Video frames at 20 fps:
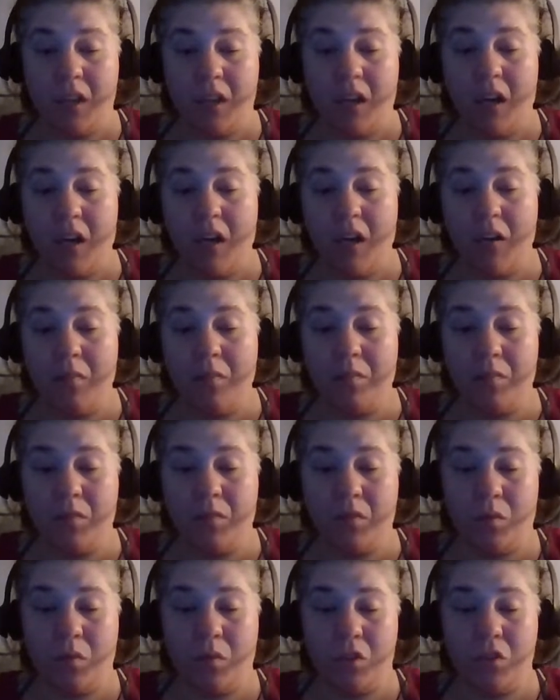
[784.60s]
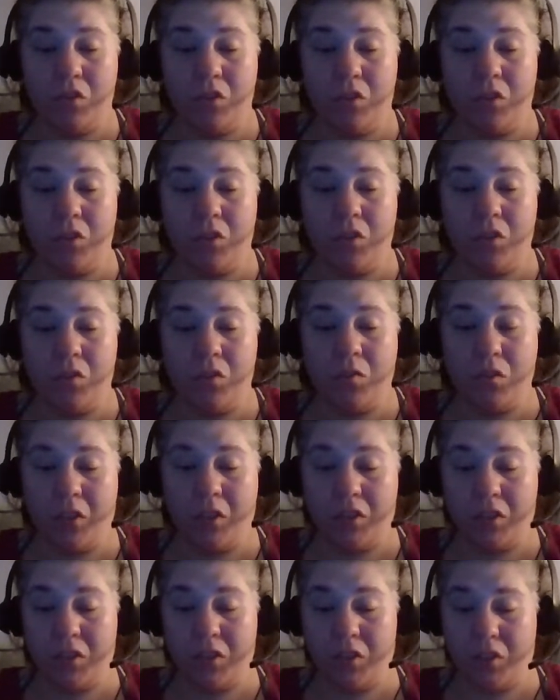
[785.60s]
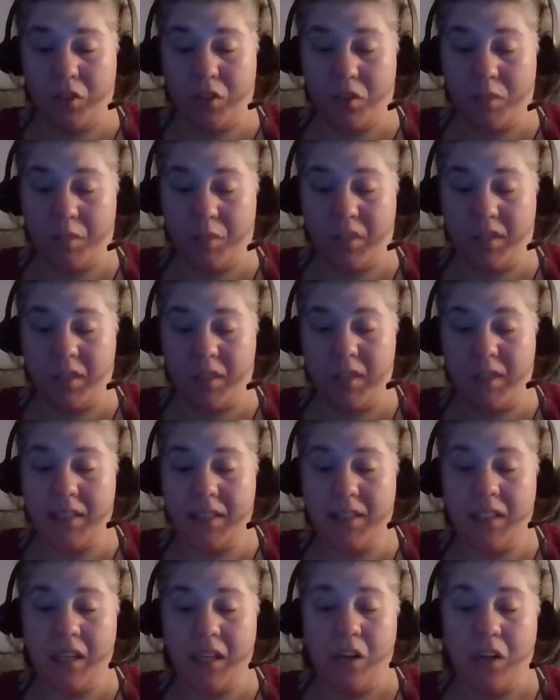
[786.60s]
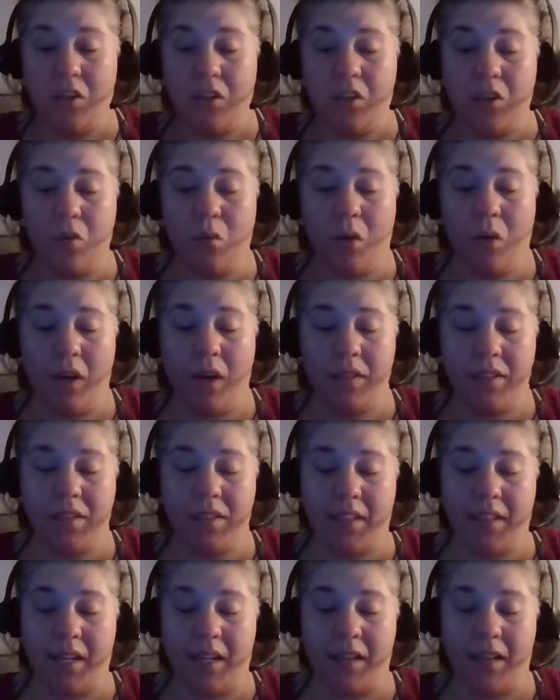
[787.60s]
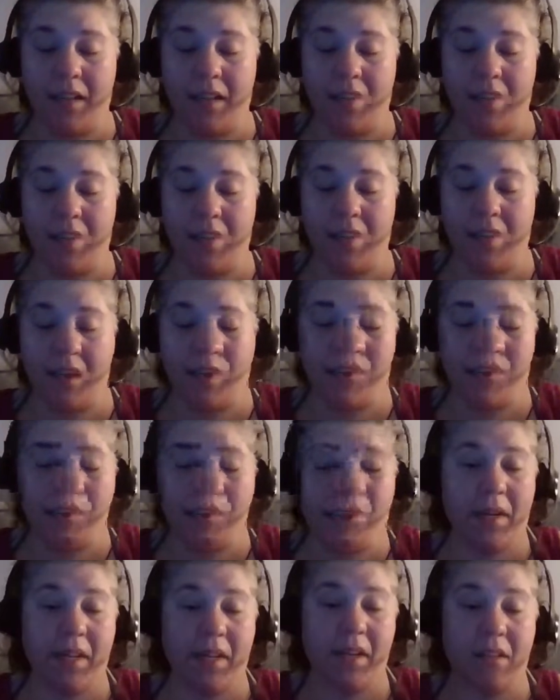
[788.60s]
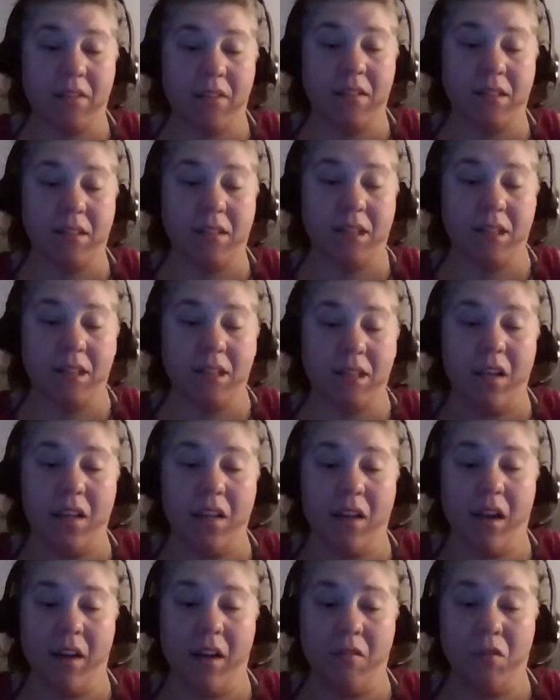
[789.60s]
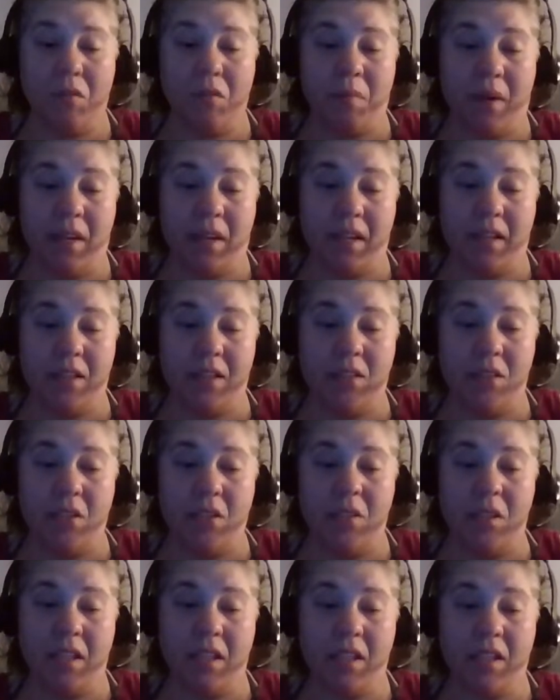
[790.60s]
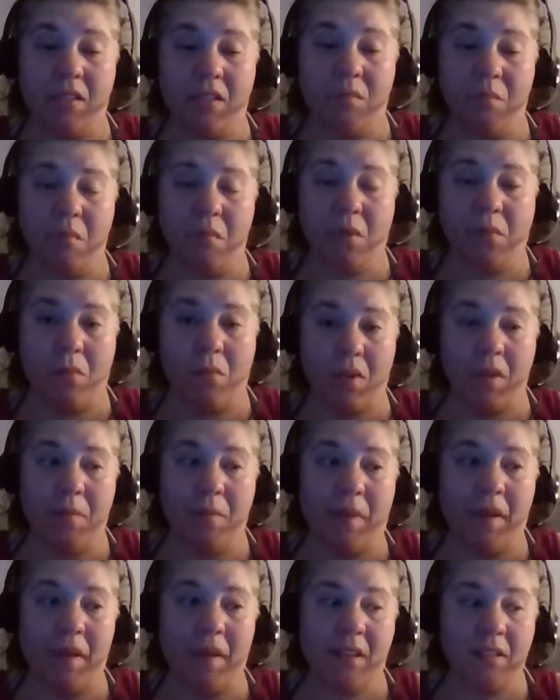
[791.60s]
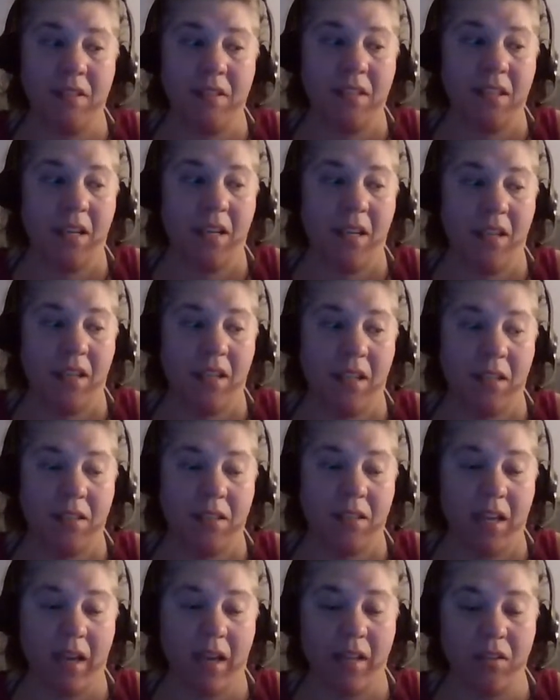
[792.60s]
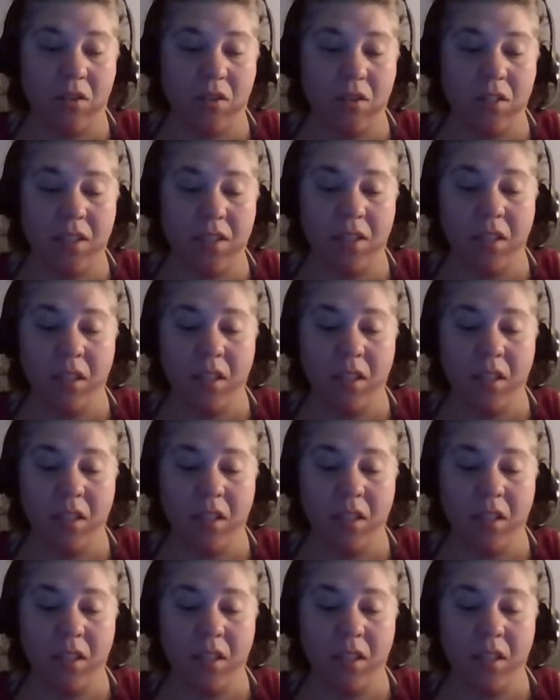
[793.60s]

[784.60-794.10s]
When you choose and register your business, you want to stand out from everybody else. Not everybody is using memory bears in their titles